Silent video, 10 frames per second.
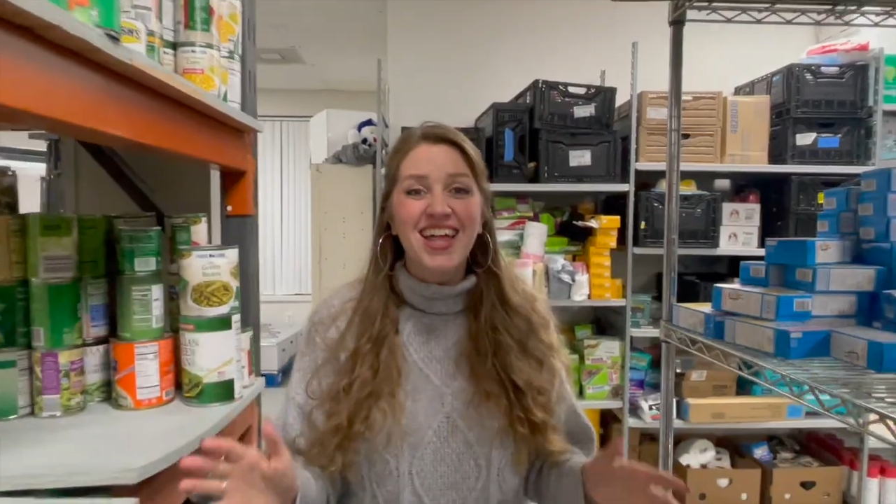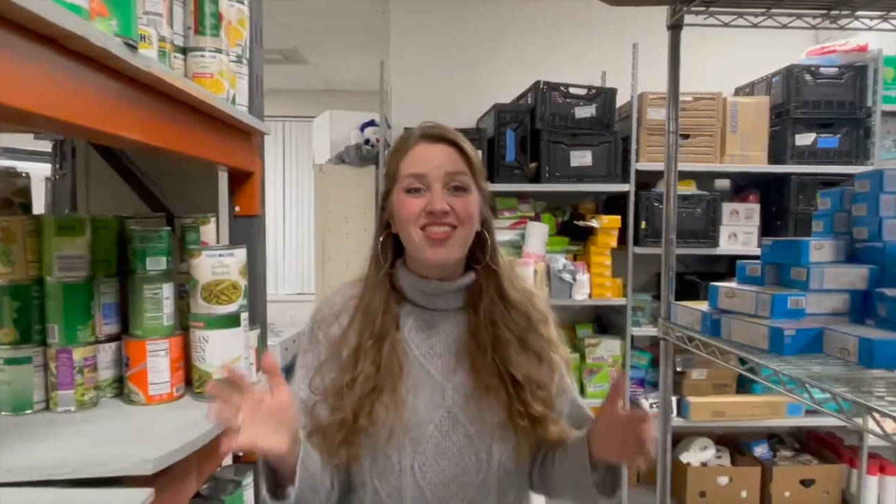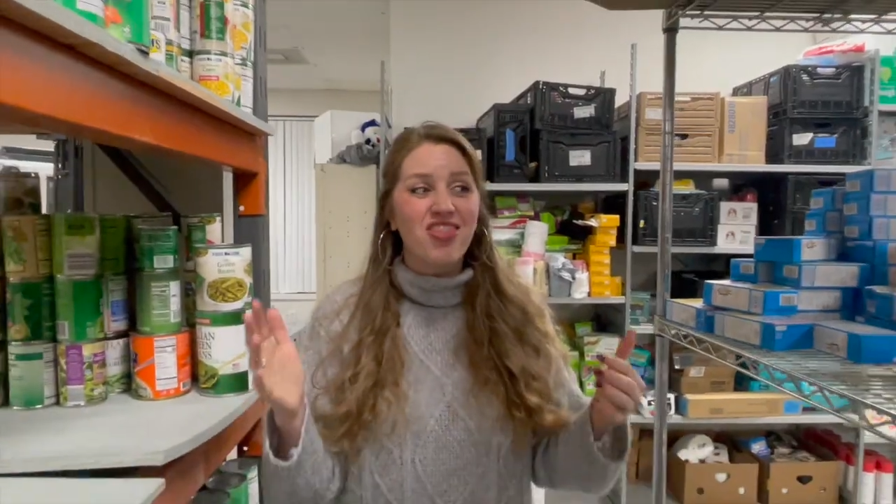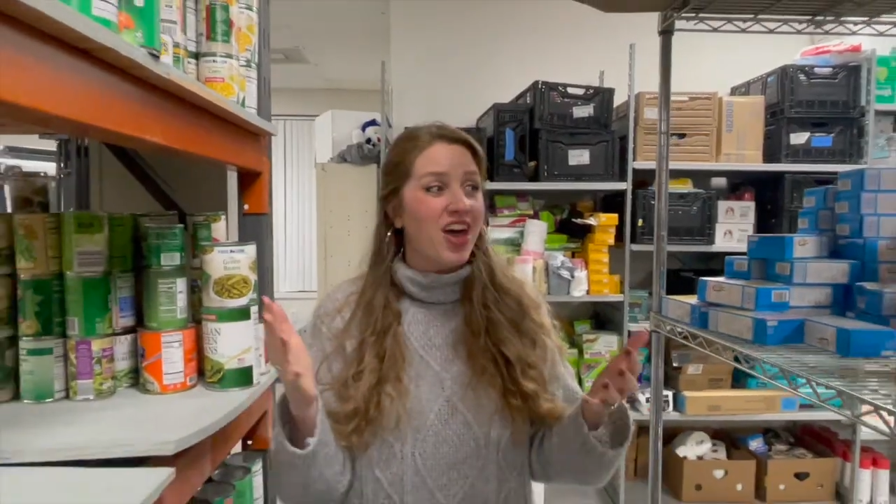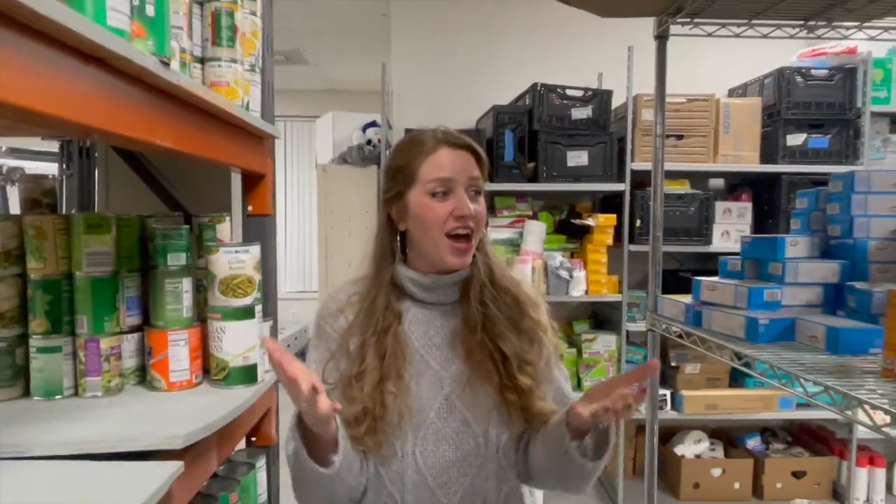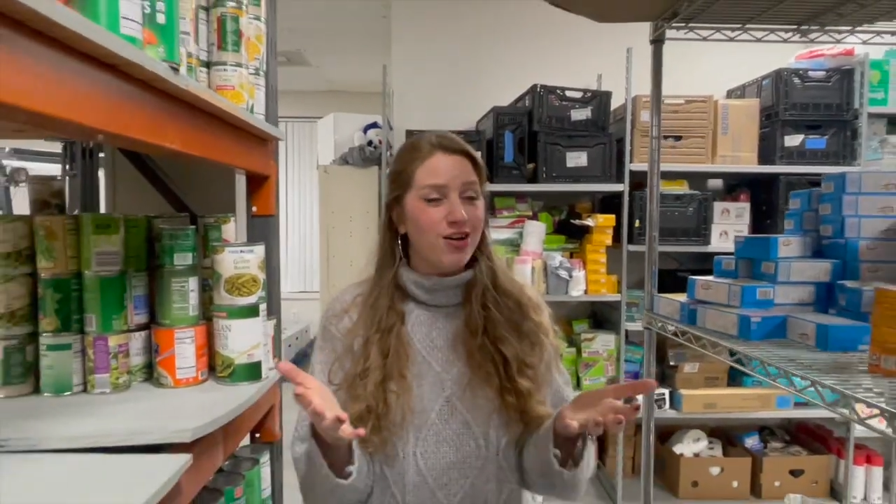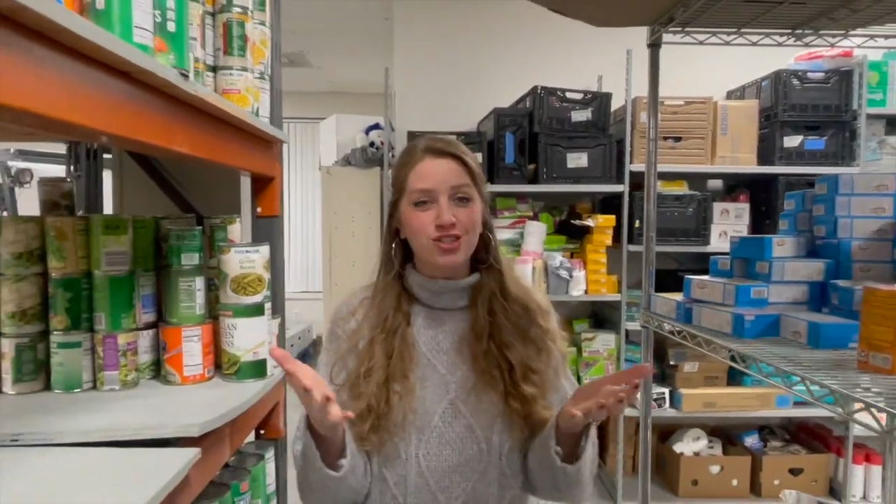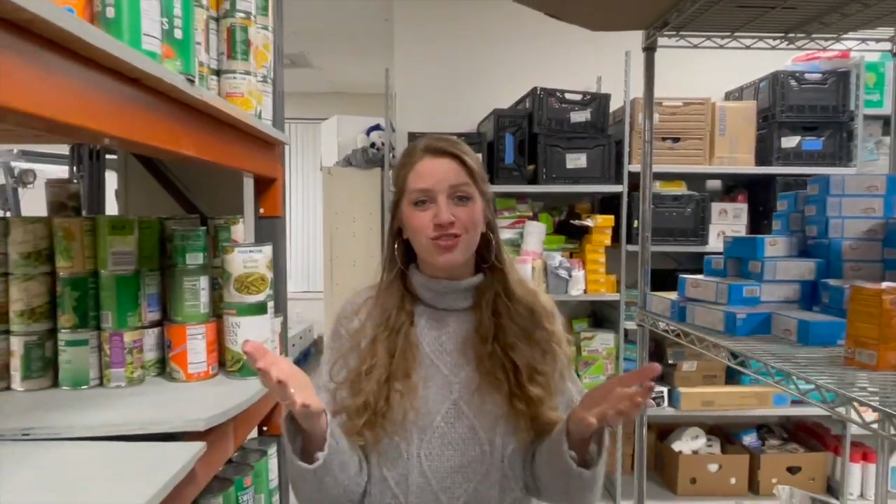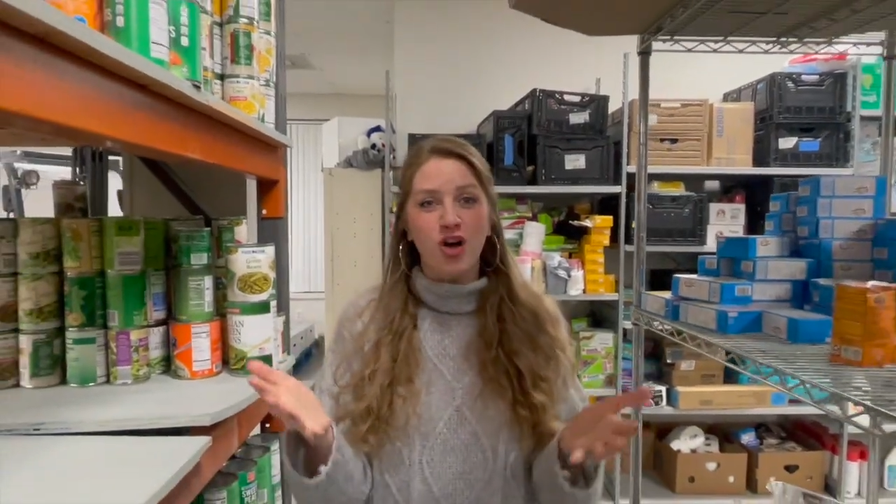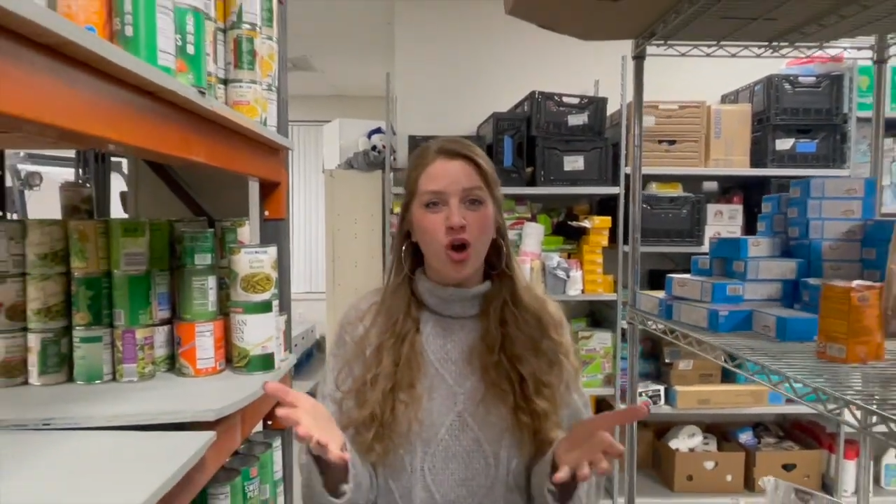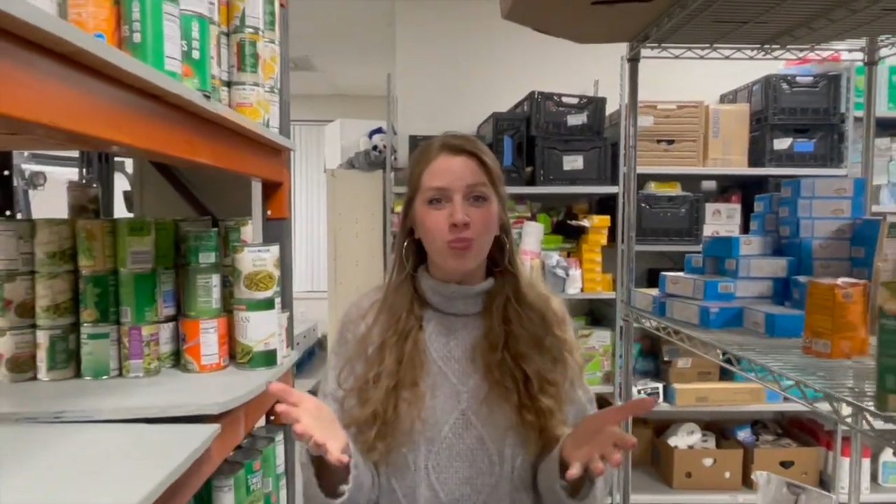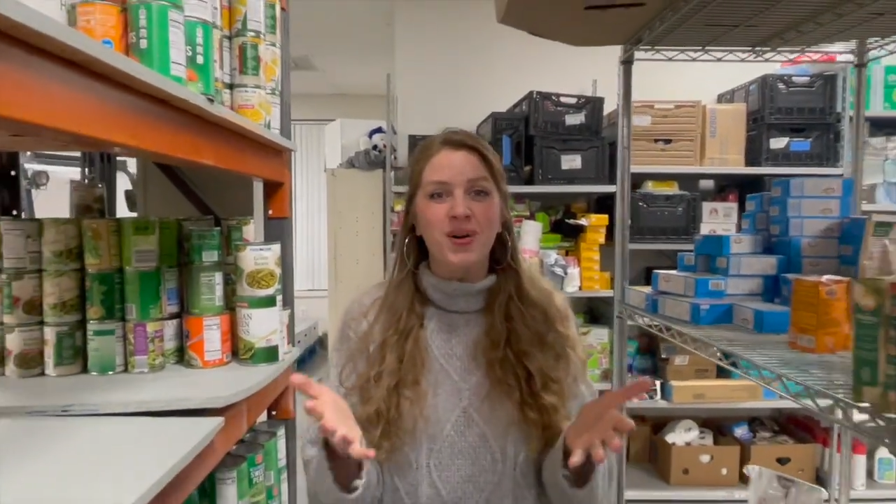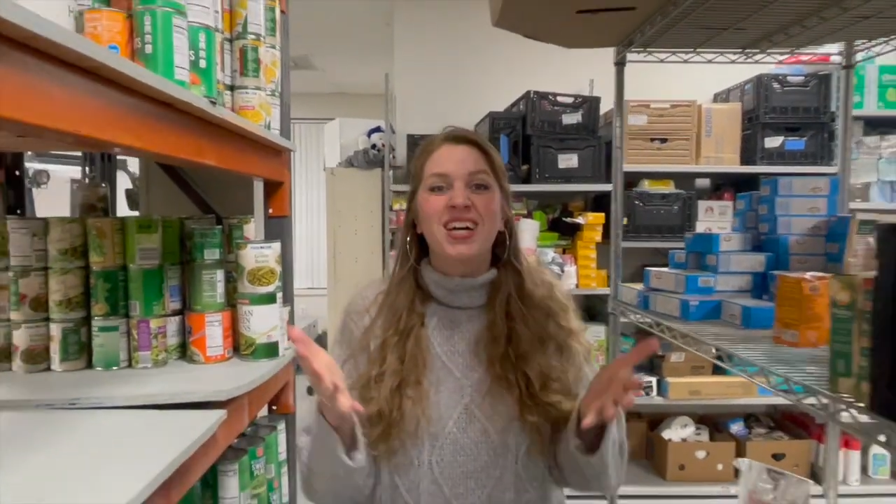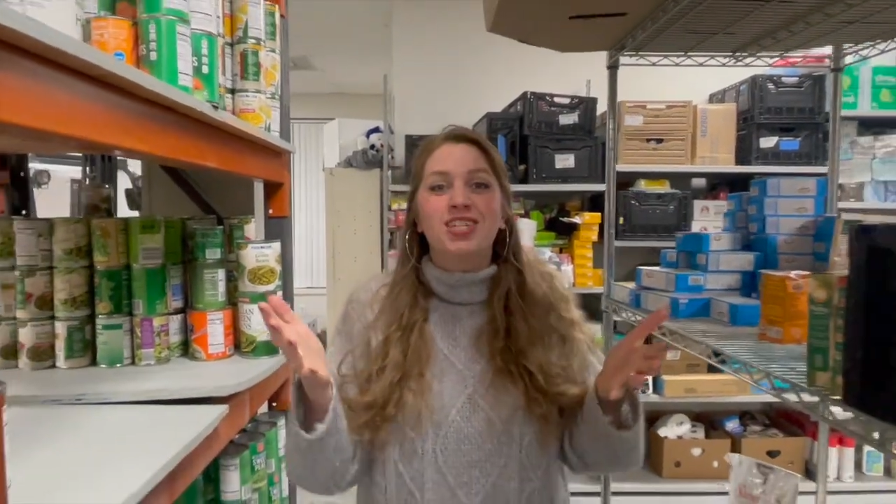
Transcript: that the House of Hope